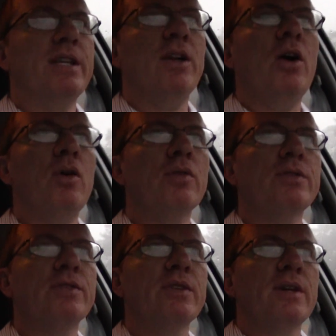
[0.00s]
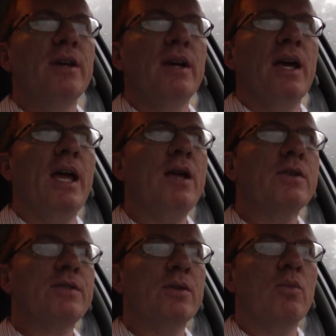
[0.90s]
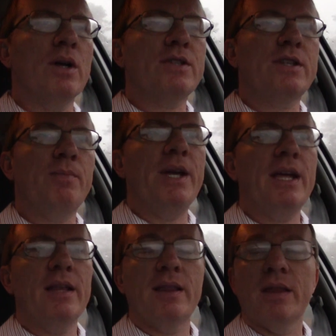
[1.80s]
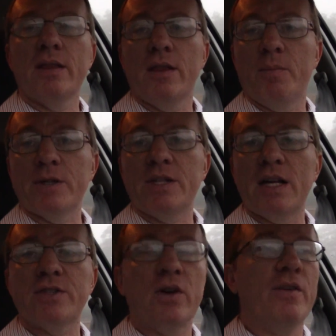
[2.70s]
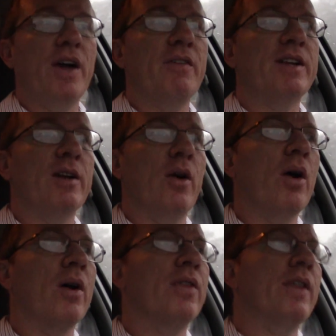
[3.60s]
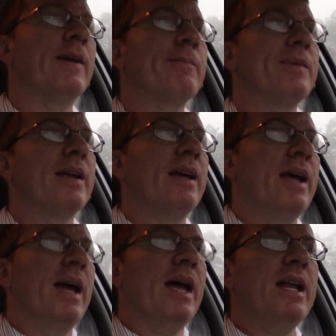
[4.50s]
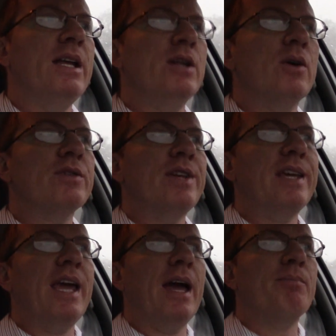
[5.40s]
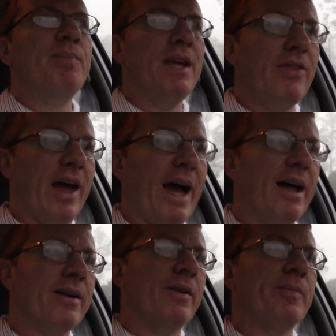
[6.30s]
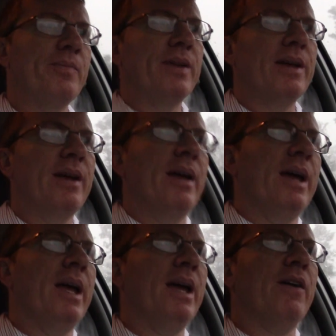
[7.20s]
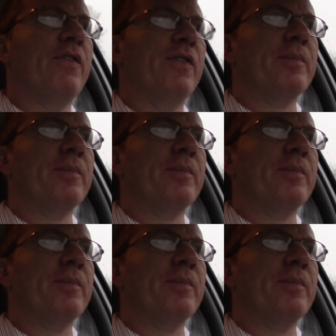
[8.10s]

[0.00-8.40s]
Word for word: he knows he wants to be the possessor of heaven and earth. And he knows he can't be that if